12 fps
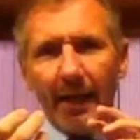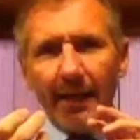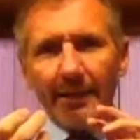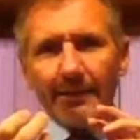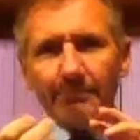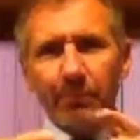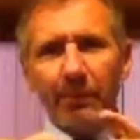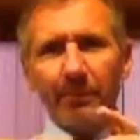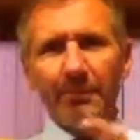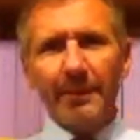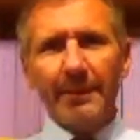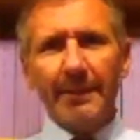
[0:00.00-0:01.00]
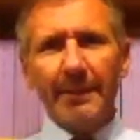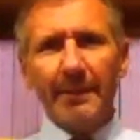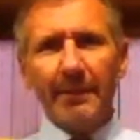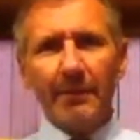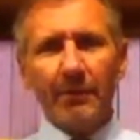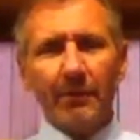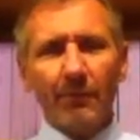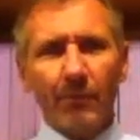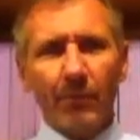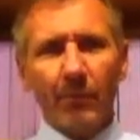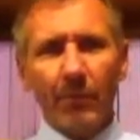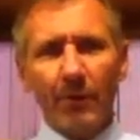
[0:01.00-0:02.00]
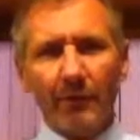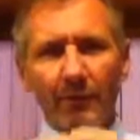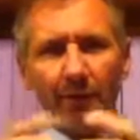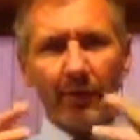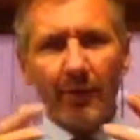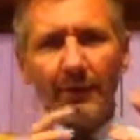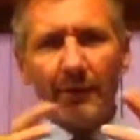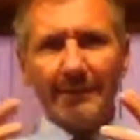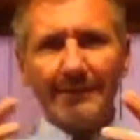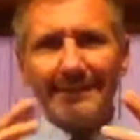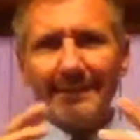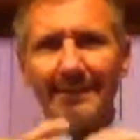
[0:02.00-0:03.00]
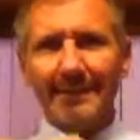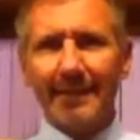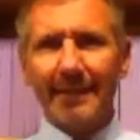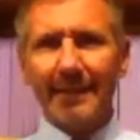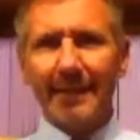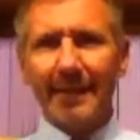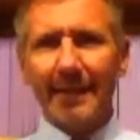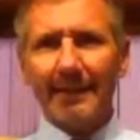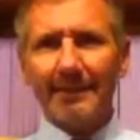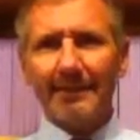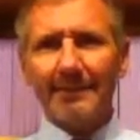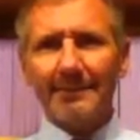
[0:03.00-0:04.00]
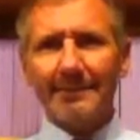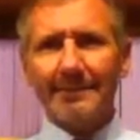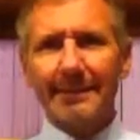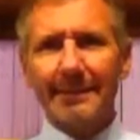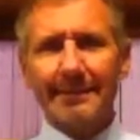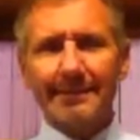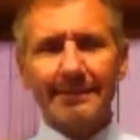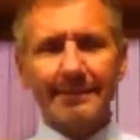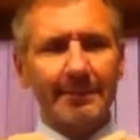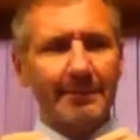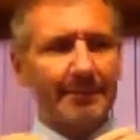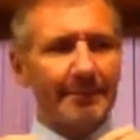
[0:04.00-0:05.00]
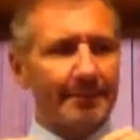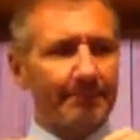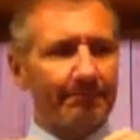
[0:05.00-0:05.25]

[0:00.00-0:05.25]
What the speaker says: It's probably worth highlighting at this stage that